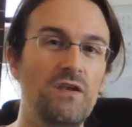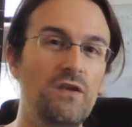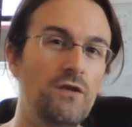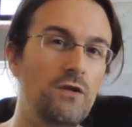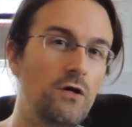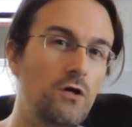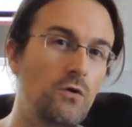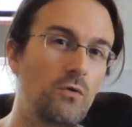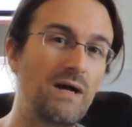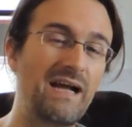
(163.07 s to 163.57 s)

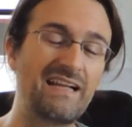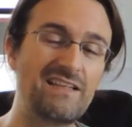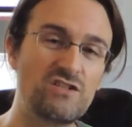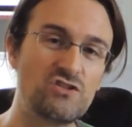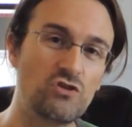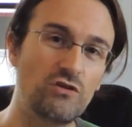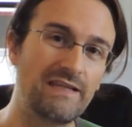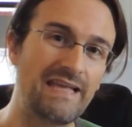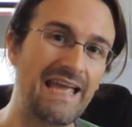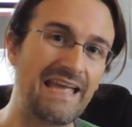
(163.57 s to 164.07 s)
No,
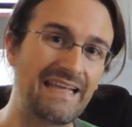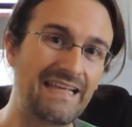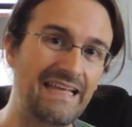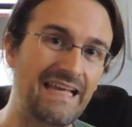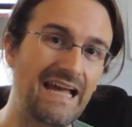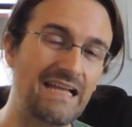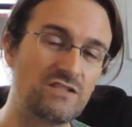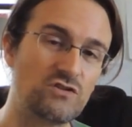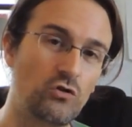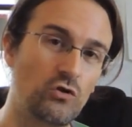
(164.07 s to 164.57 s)
actually I
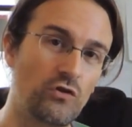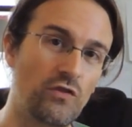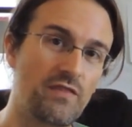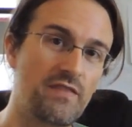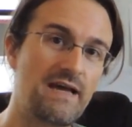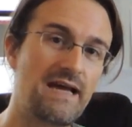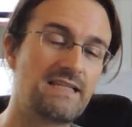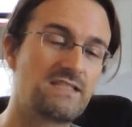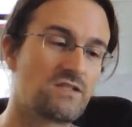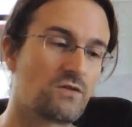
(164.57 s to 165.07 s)
got on
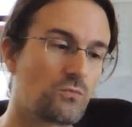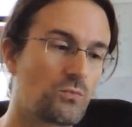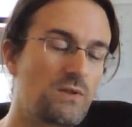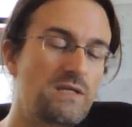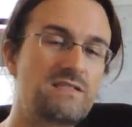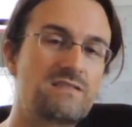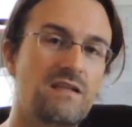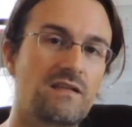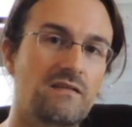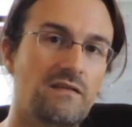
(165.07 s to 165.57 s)
that
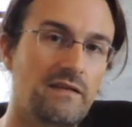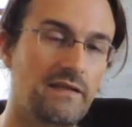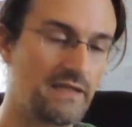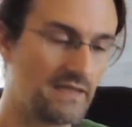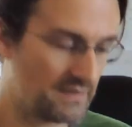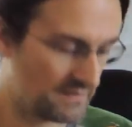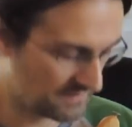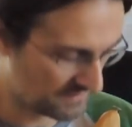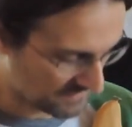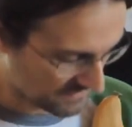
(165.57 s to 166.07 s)
recently